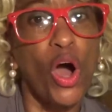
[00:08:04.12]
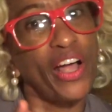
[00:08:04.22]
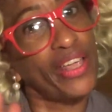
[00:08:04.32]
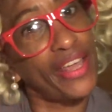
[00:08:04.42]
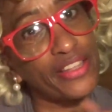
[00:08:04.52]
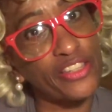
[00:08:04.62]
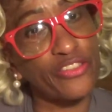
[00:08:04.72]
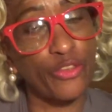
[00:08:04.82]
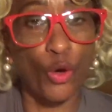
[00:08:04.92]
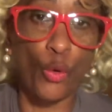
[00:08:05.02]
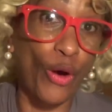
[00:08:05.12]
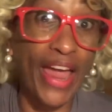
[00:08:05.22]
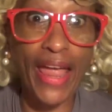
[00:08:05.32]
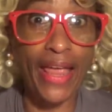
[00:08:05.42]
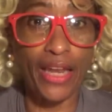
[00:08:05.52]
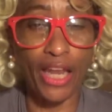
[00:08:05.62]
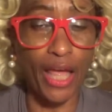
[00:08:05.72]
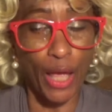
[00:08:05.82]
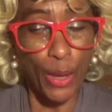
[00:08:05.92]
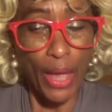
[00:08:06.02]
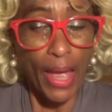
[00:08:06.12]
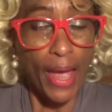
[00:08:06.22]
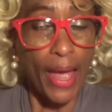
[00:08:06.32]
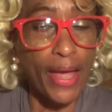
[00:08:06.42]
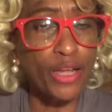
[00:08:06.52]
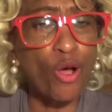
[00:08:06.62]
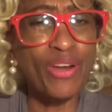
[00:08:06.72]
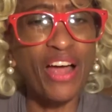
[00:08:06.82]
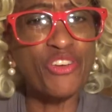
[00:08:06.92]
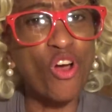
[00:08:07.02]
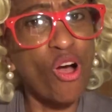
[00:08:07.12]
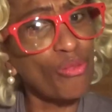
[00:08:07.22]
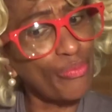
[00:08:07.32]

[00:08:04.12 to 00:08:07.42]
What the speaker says: against the grain and go down your own